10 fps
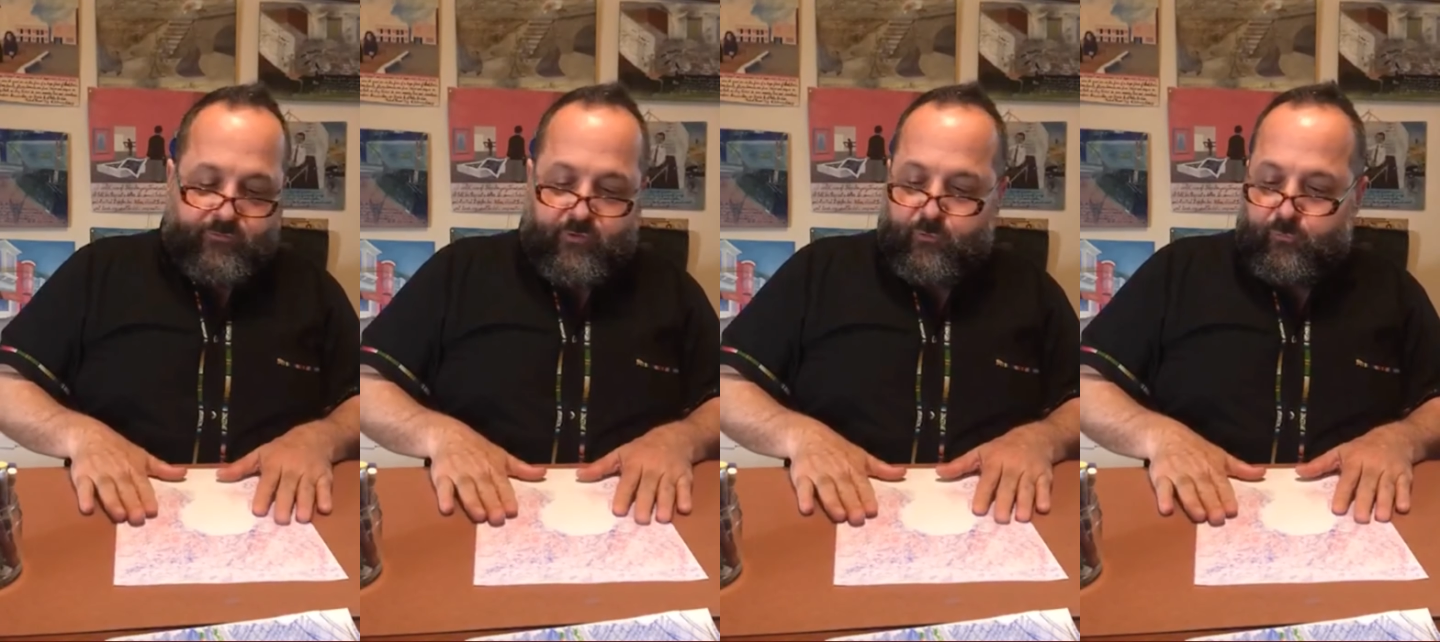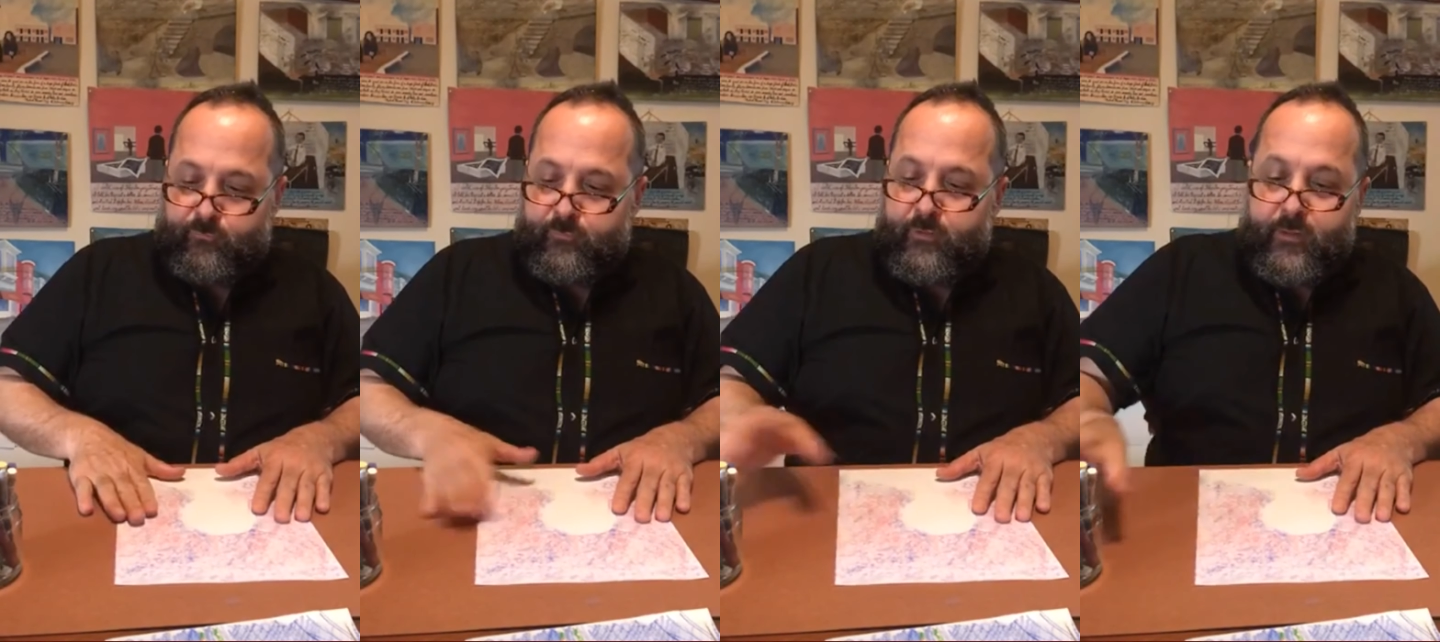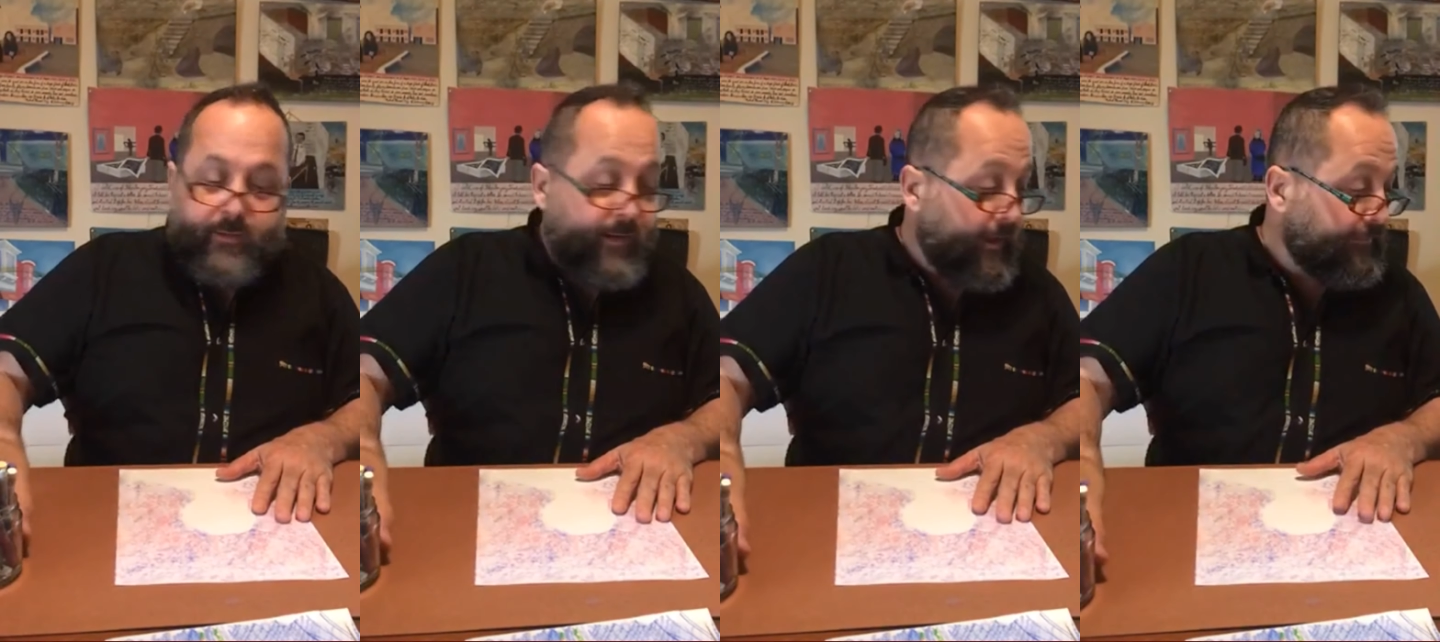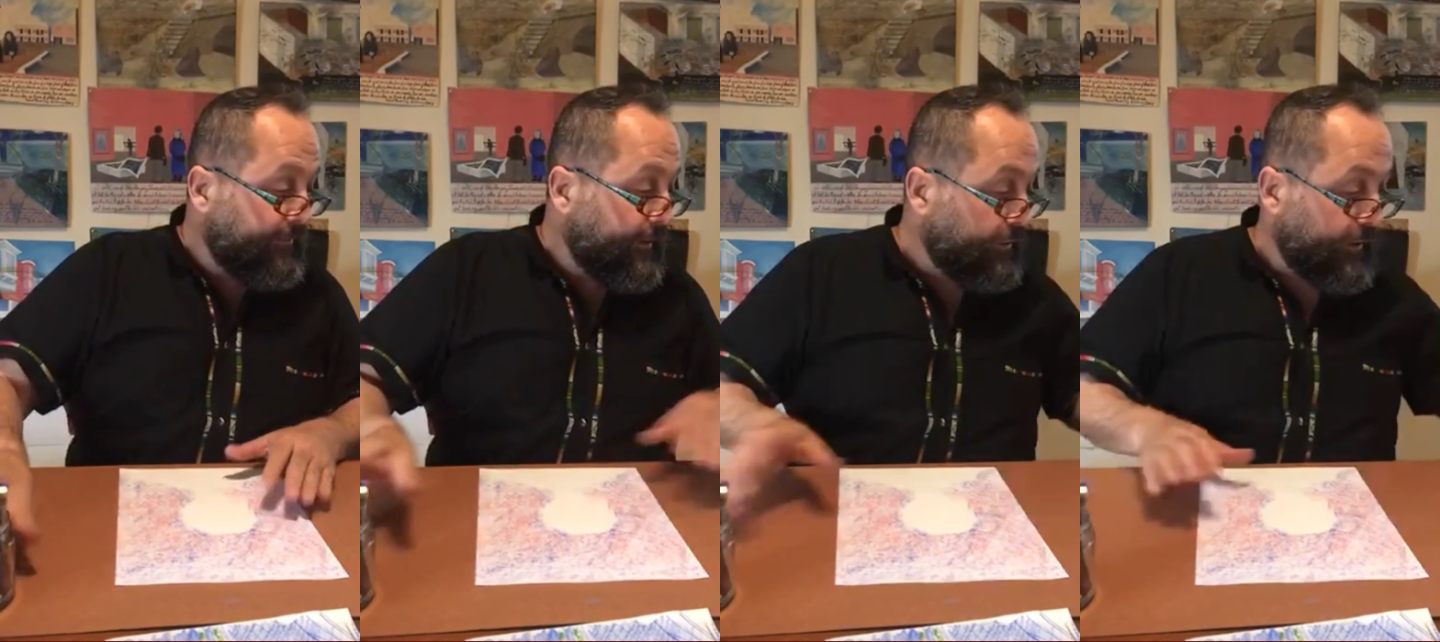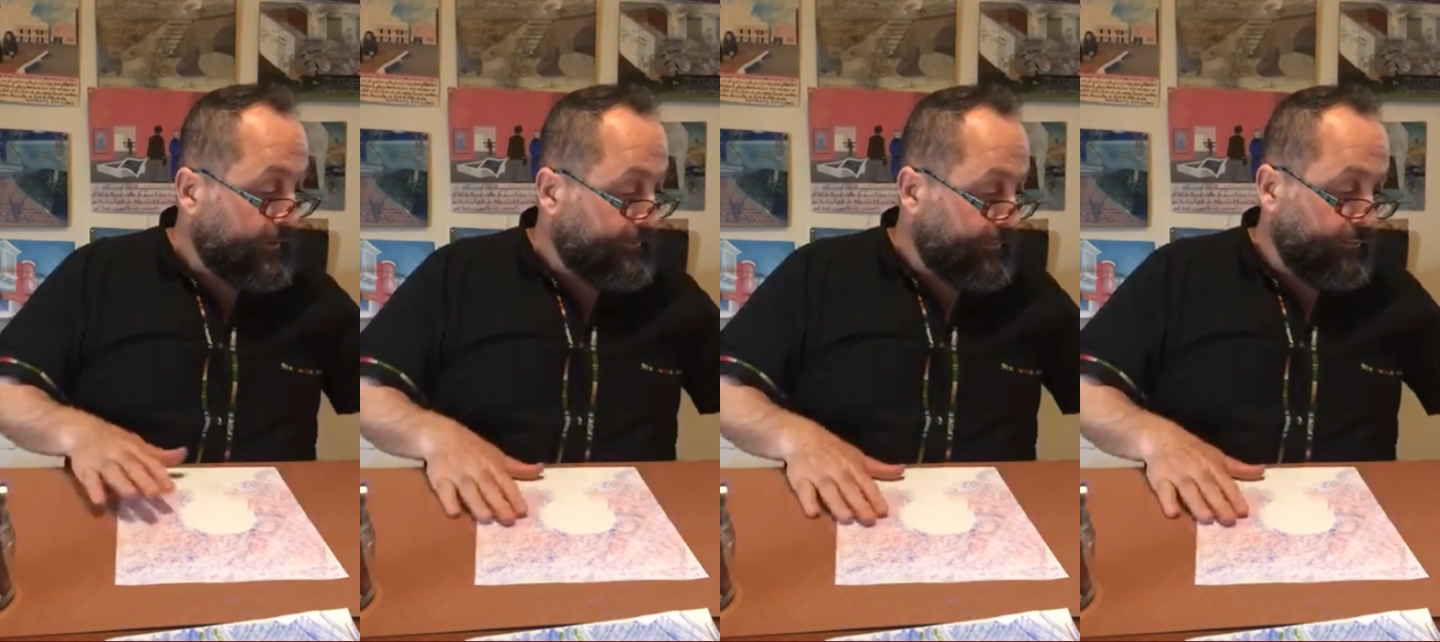So, next thing you're
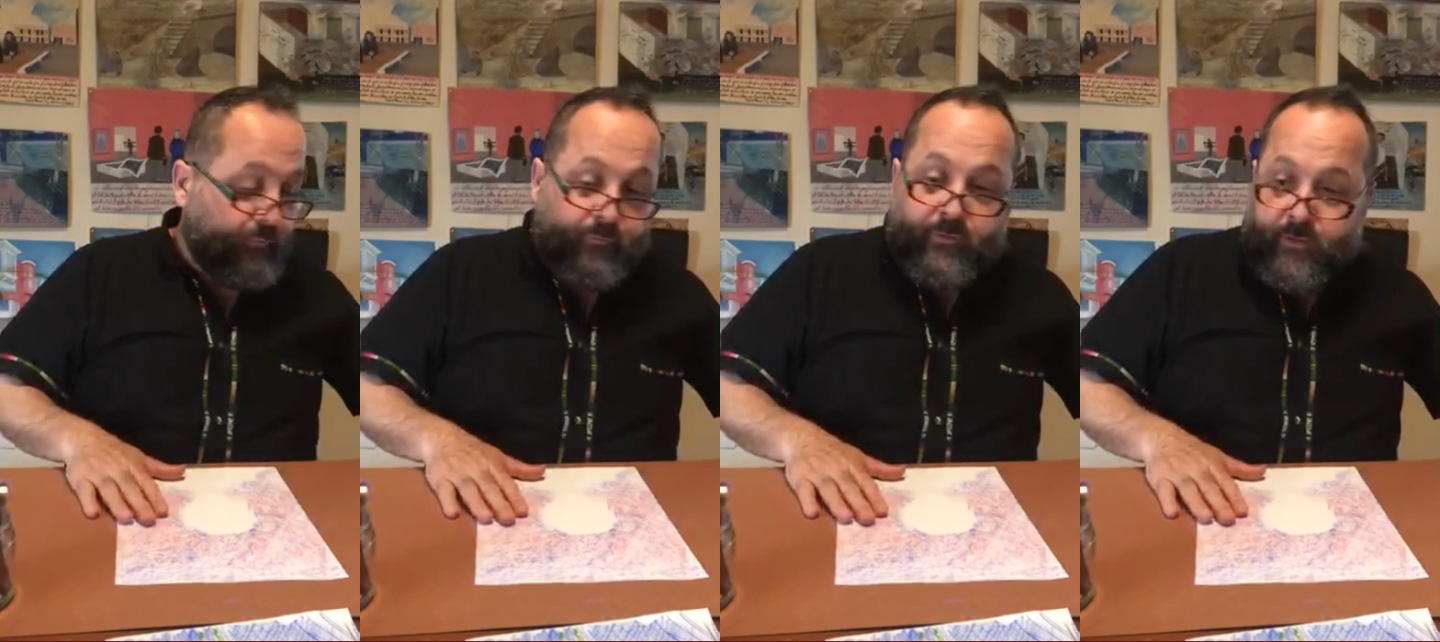going to do